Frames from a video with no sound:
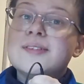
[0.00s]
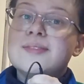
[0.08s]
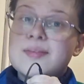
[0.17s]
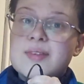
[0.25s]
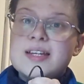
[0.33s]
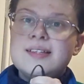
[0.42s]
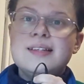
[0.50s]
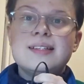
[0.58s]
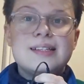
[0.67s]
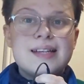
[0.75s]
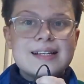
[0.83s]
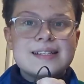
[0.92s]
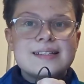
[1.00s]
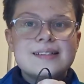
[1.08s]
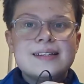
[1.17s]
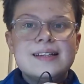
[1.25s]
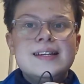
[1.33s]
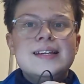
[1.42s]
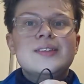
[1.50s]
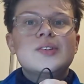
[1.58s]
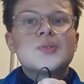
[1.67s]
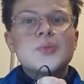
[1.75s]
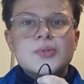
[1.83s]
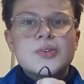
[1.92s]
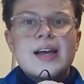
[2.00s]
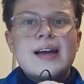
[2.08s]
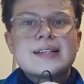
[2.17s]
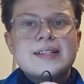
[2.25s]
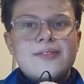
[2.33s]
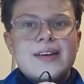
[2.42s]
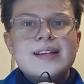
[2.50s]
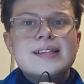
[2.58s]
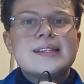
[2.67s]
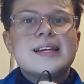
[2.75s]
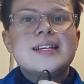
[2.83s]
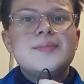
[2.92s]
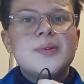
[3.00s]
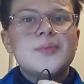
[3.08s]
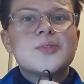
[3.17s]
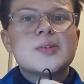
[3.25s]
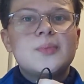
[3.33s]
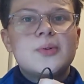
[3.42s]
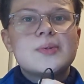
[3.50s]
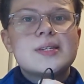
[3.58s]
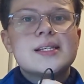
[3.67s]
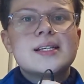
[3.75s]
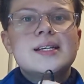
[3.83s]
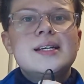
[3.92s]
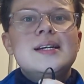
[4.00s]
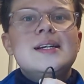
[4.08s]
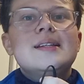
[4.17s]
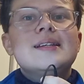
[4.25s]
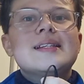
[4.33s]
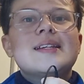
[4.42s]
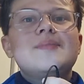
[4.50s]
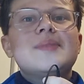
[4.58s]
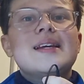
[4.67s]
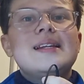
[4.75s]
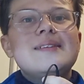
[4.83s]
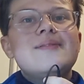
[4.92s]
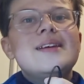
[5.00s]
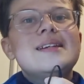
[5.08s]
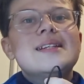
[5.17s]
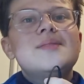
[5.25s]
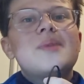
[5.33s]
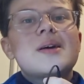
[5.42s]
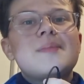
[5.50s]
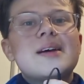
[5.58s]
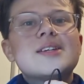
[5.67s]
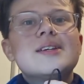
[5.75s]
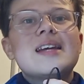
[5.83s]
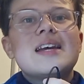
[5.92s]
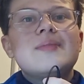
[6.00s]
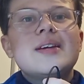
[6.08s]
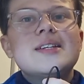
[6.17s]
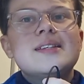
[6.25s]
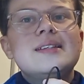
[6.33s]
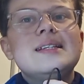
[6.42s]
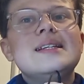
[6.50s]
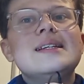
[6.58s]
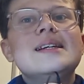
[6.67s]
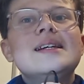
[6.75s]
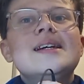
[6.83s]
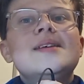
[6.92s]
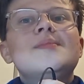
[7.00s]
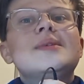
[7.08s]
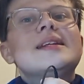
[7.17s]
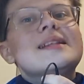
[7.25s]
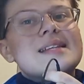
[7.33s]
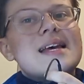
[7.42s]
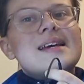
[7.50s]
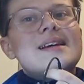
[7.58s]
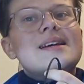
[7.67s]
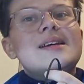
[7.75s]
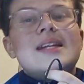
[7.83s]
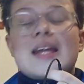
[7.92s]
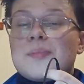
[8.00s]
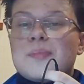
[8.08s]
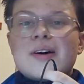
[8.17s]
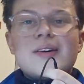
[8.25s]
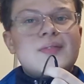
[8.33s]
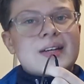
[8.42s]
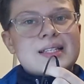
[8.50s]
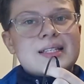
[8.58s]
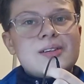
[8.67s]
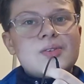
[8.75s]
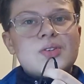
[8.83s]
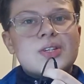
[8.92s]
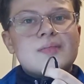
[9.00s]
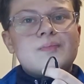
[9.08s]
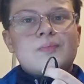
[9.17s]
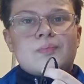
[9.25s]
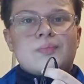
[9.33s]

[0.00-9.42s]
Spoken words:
MHC is detected, this also activates an immune response. This can be alleviated by matching MHC, but is an imperfect solution.